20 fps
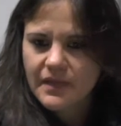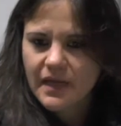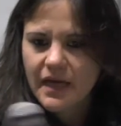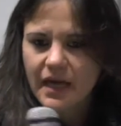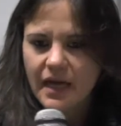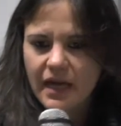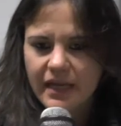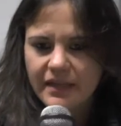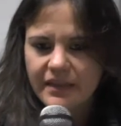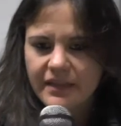
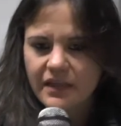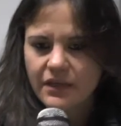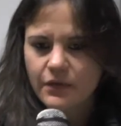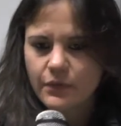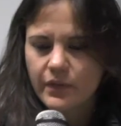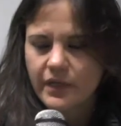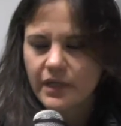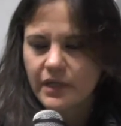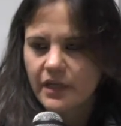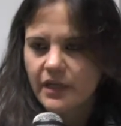I think
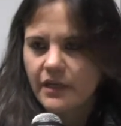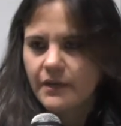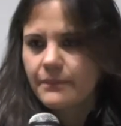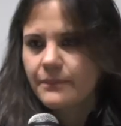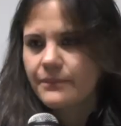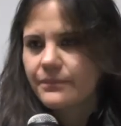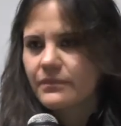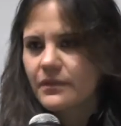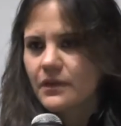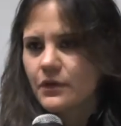when
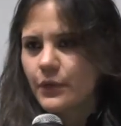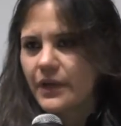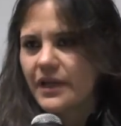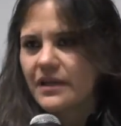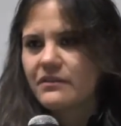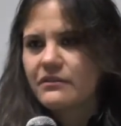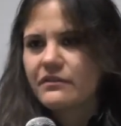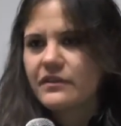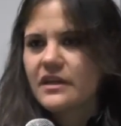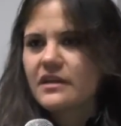um, we get
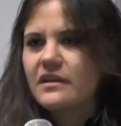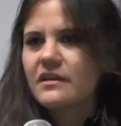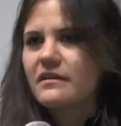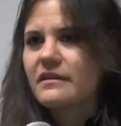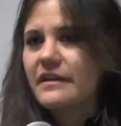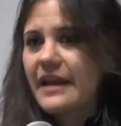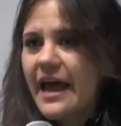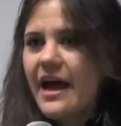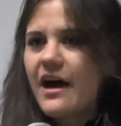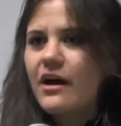defeated
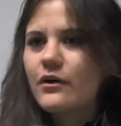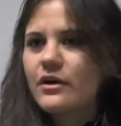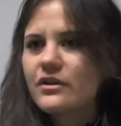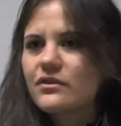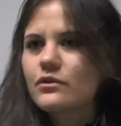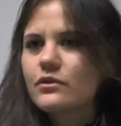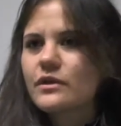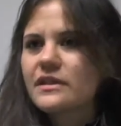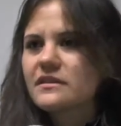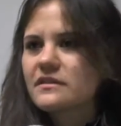now, it's
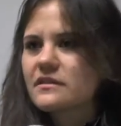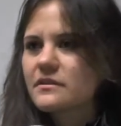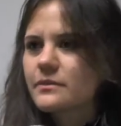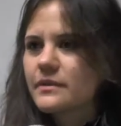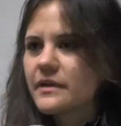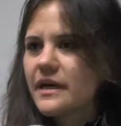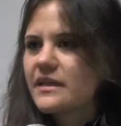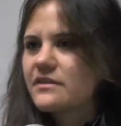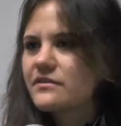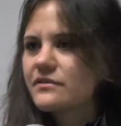always a
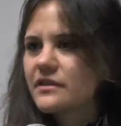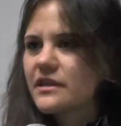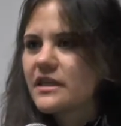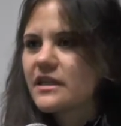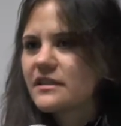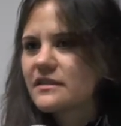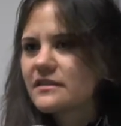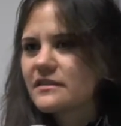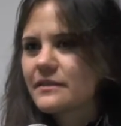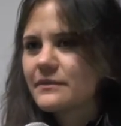surprise for
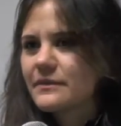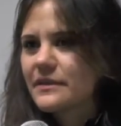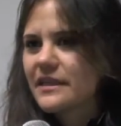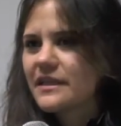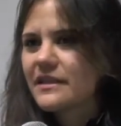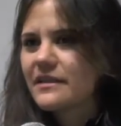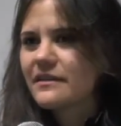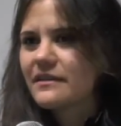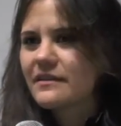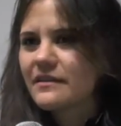us. I
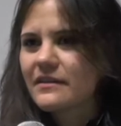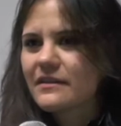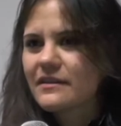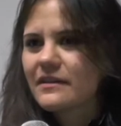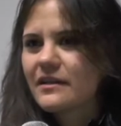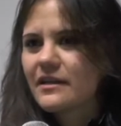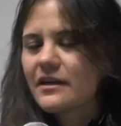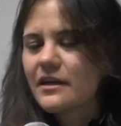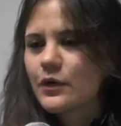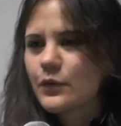mean,
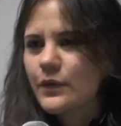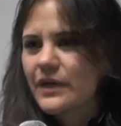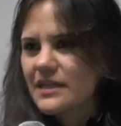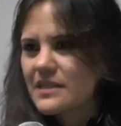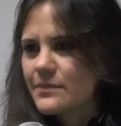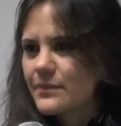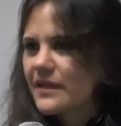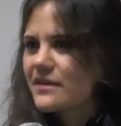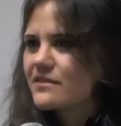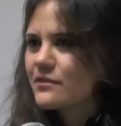we
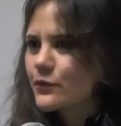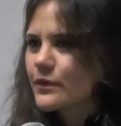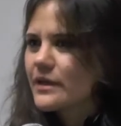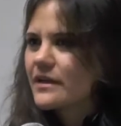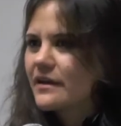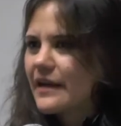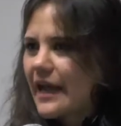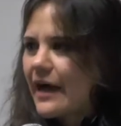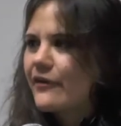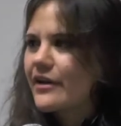expect to
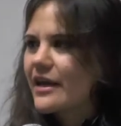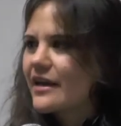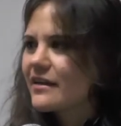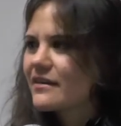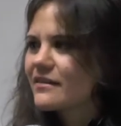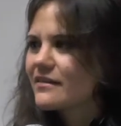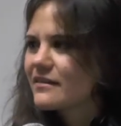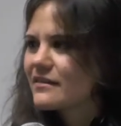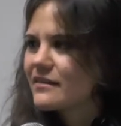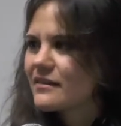win
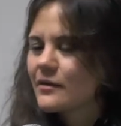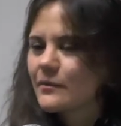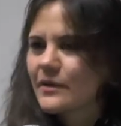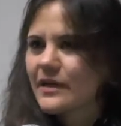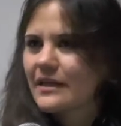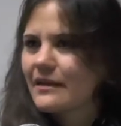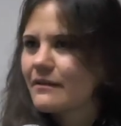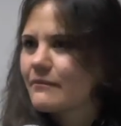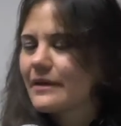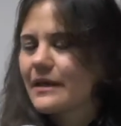nowadays. I
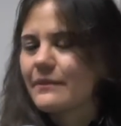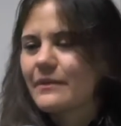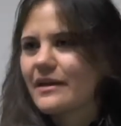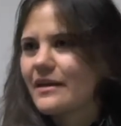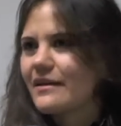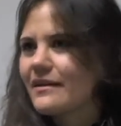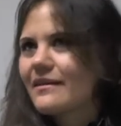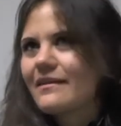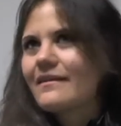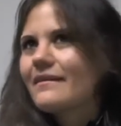mean,
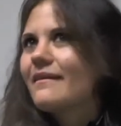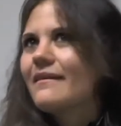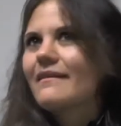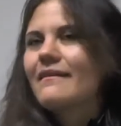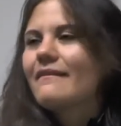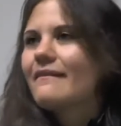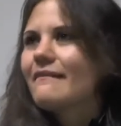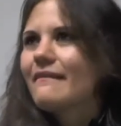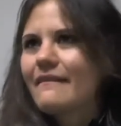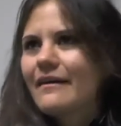maybe
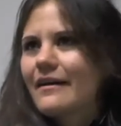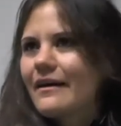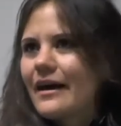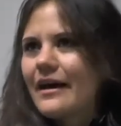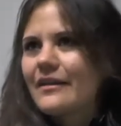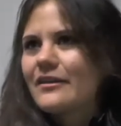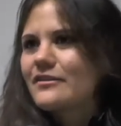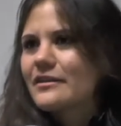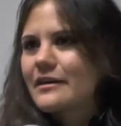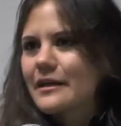
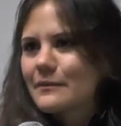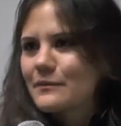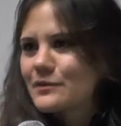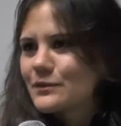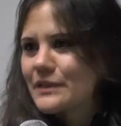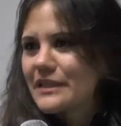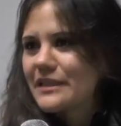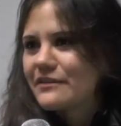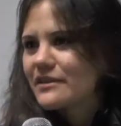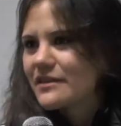other times
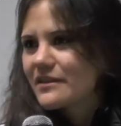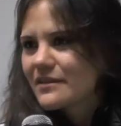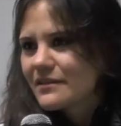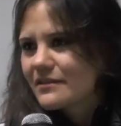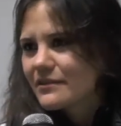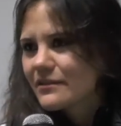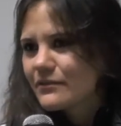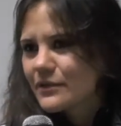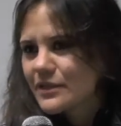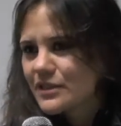we never,
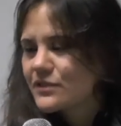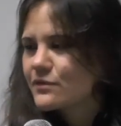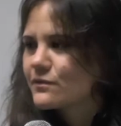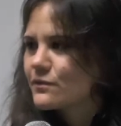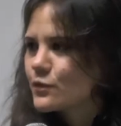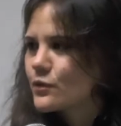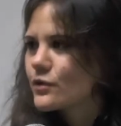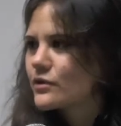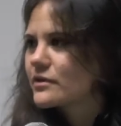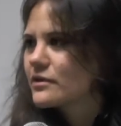we just
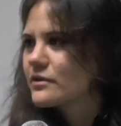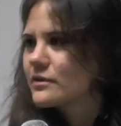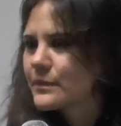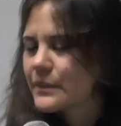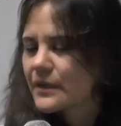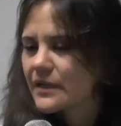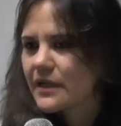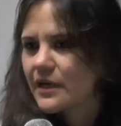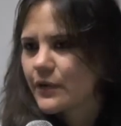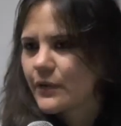fought,
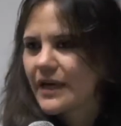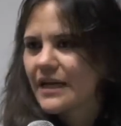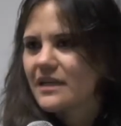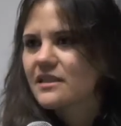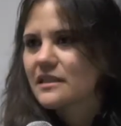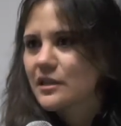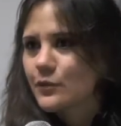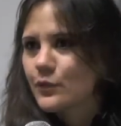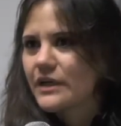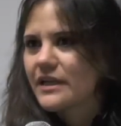but now we
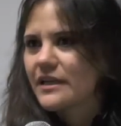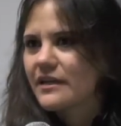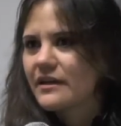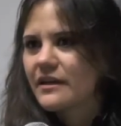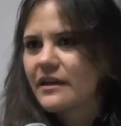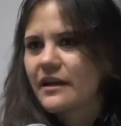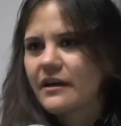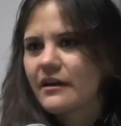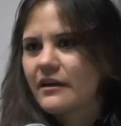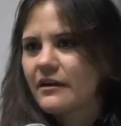actually win.
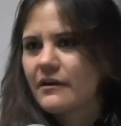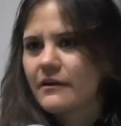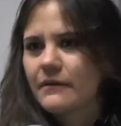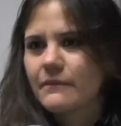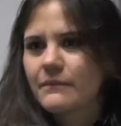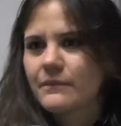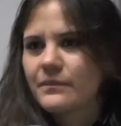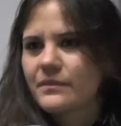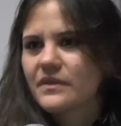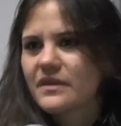
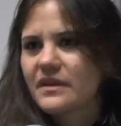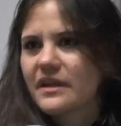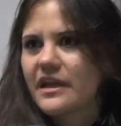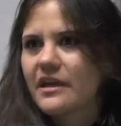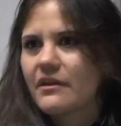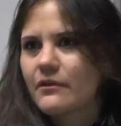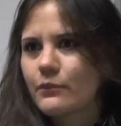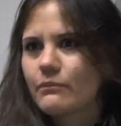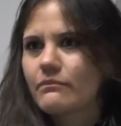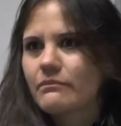Um, today